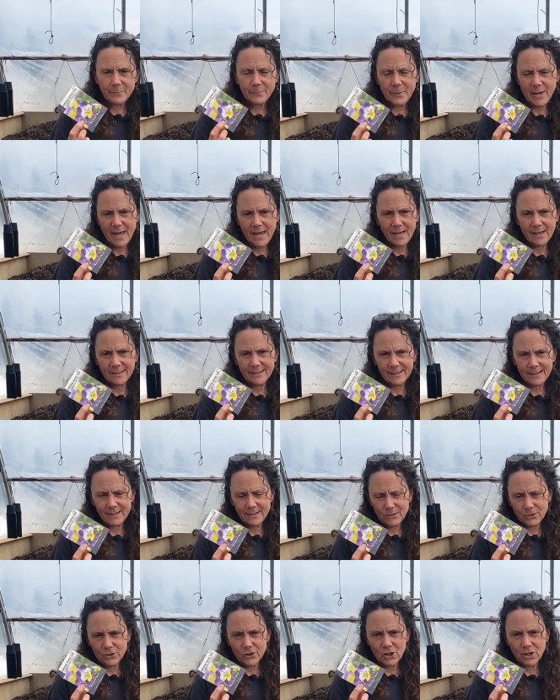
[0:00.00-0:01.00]

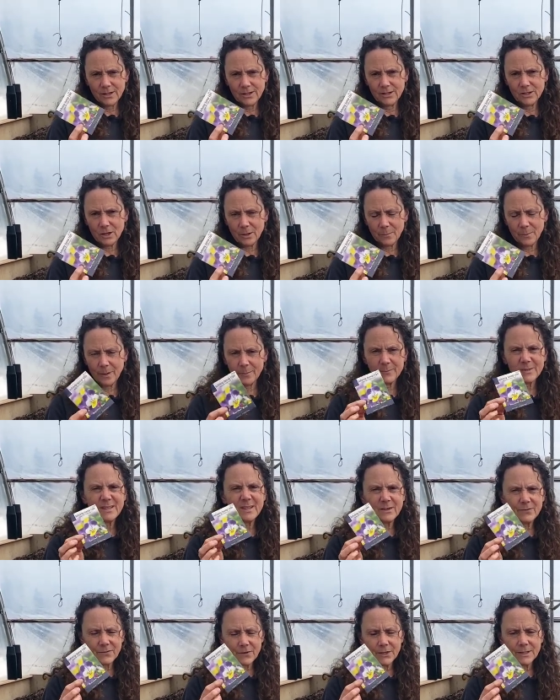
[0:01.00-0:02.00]
pansies or Johnny Jump Ups.
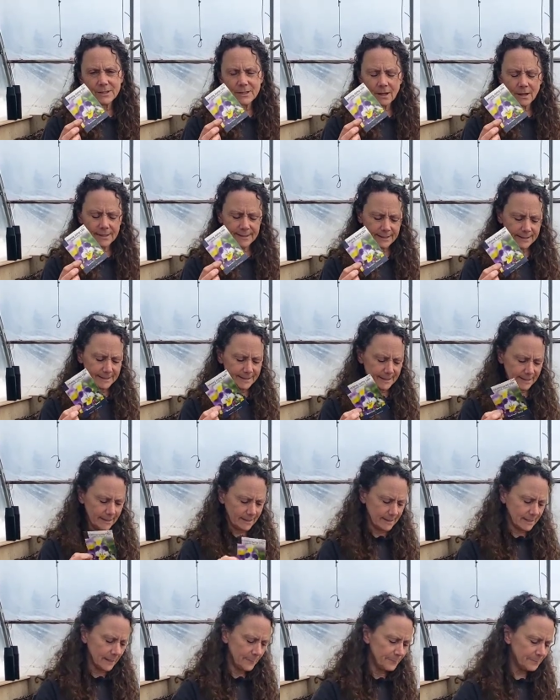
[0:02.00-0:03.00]
They're a very tiny
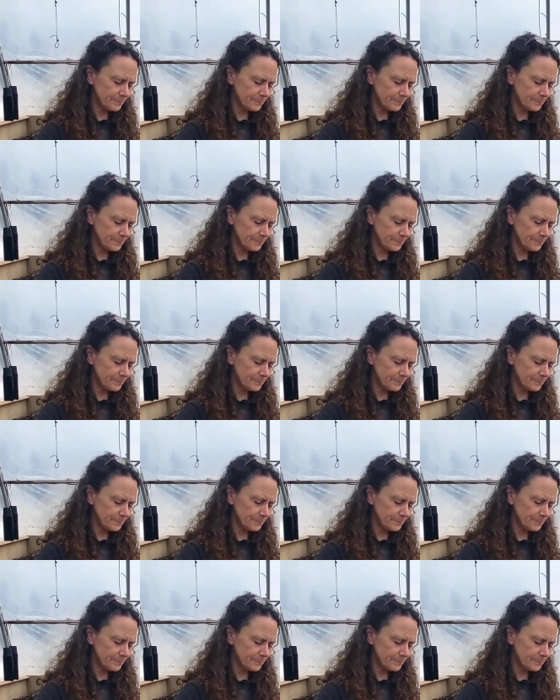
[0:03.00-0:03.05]
seed.